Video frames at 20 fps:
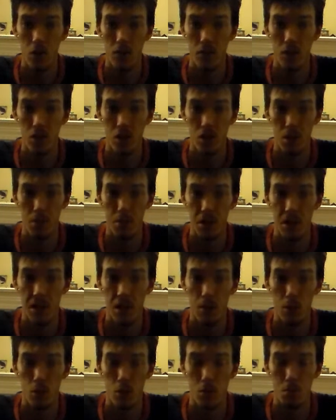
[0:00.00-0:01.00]
over
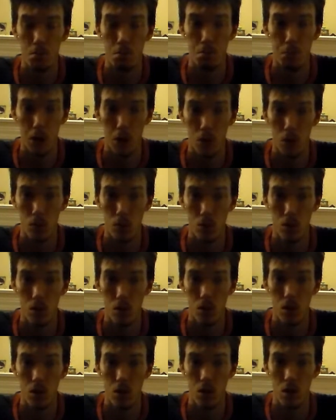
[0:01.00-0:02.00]
something that was
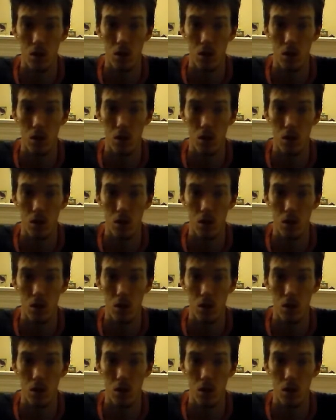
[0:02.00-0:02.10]
built